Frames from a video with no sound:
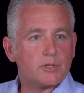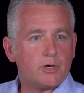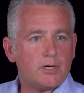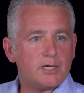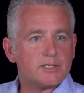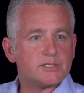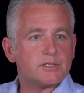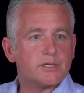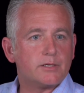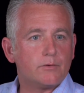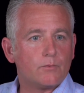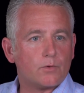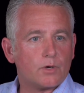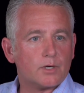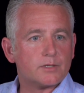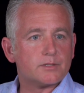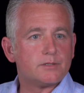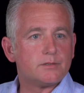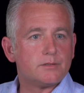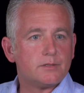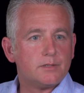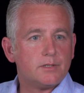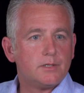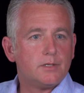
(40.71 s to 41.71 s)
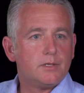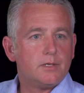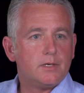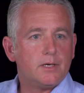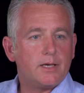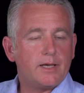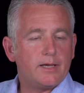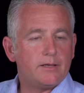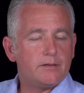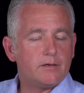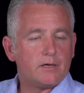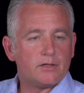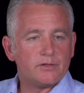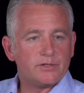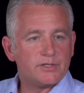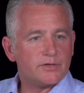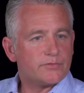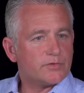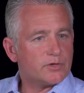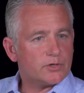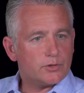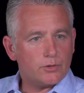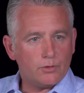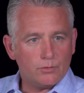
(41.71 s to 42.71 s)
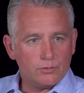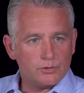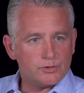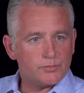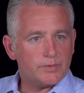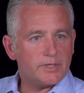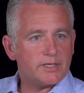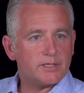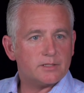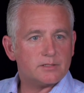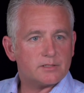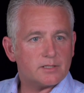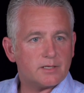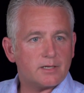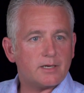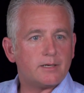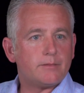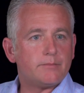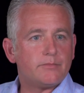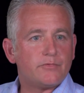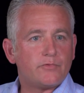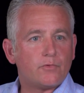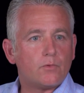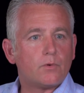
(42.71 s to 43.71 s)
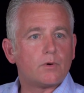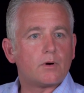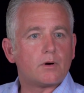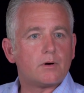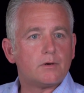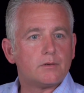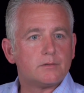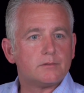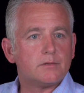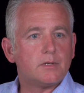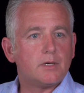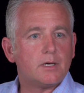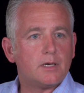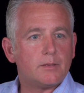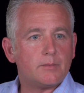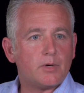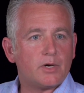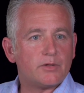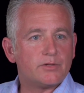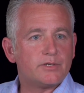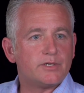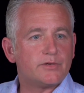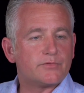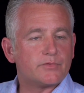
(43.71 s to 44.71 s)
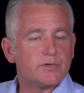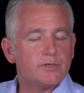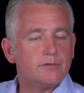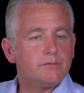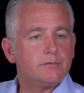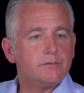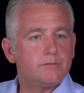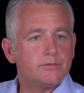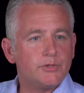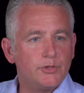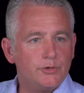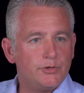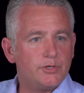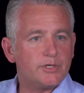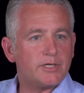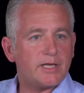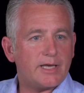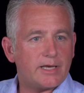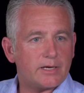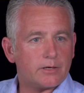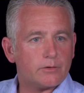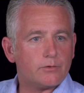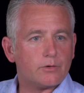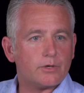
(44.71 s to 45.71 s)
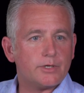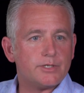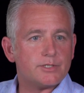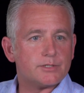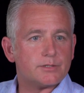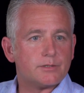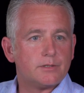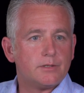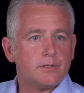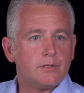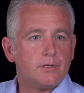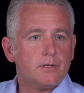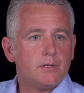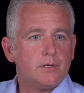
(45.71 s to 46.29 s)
costing worked and all the different codes we could set up for all the different union categories.